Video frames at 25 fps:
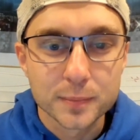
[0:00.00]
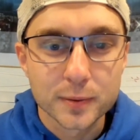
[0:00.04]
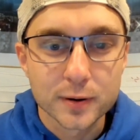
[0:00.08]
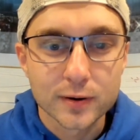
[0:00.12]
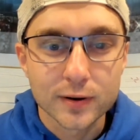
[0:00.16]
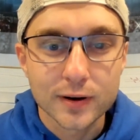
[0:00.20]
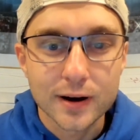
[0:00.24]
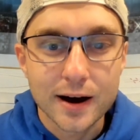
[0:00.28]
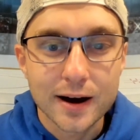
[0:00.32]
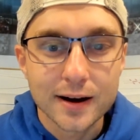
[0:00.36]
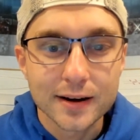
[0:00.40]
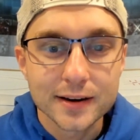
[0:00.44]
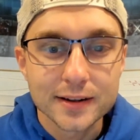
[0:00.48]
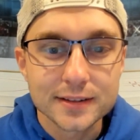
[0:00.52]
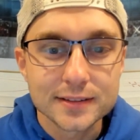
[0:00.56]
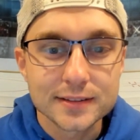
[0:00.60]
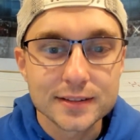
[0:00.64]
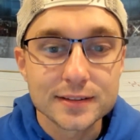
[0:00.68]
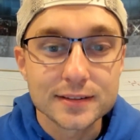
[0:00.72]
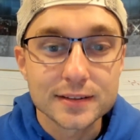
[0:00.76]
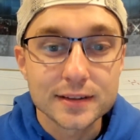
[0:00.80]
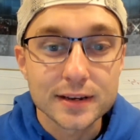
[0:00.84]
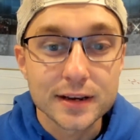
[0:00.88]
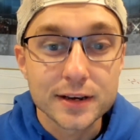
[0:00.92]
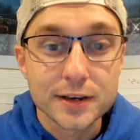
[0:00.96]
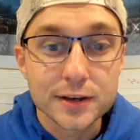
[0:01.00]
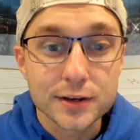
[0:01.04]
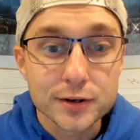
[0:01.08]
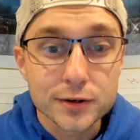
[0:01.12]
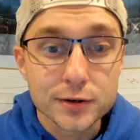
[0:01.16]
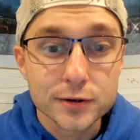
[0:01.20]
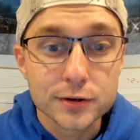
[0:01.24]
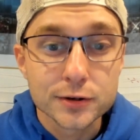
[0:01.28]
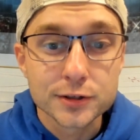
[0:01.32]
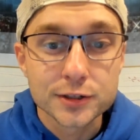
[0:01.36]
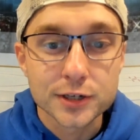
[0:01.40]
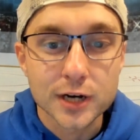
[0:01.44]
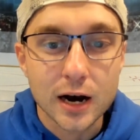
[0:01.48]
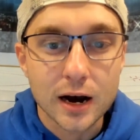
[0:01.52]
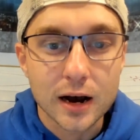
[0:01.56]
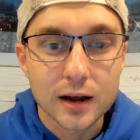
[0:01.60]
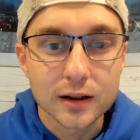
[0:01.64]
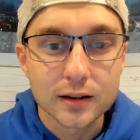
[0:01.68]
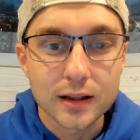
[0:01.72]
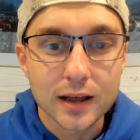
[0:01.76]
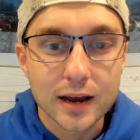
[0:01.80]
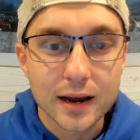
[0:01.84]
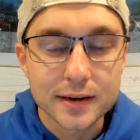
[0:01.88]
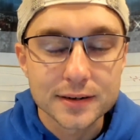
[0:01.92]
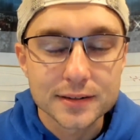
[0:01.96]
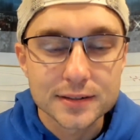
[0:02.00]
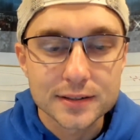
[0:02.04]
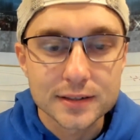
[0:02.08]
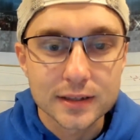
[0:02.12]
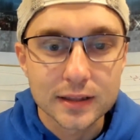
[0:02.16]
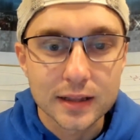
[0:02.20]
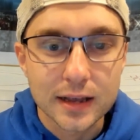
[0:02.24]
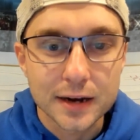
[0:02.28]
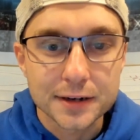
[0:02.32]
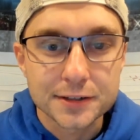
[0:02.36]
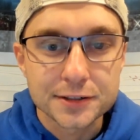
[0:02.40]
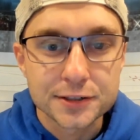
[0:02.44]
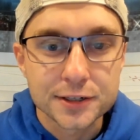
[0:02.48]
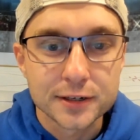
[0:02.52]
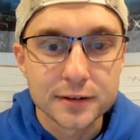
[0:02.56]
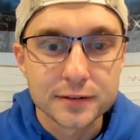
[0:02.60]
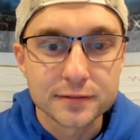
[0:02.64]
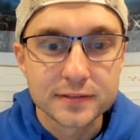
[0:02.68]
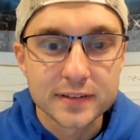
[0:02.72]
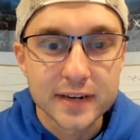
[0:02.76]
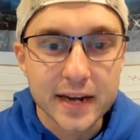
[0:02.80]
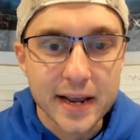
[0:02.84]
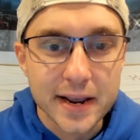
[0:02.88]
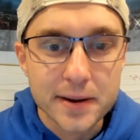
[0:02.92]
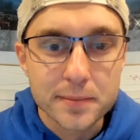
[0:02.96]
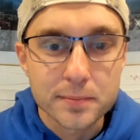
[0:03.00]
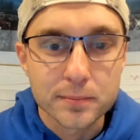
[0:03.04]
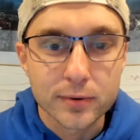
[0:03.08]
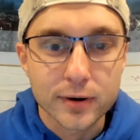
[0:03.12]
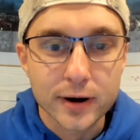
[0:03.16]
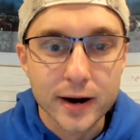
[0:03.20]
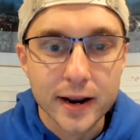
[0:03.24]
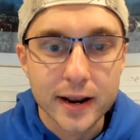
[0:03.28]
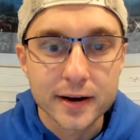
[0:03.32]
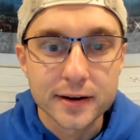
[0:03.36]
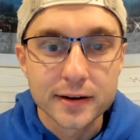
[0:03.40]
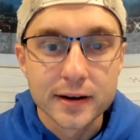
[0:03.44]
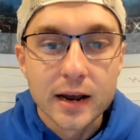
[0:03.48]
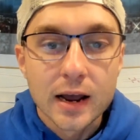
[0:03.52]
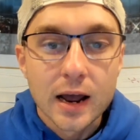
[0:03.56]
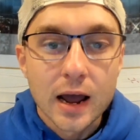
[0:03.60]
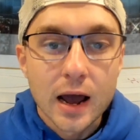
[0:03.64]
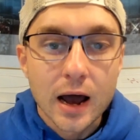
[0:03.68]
Pirani's is a huge online selection of name brand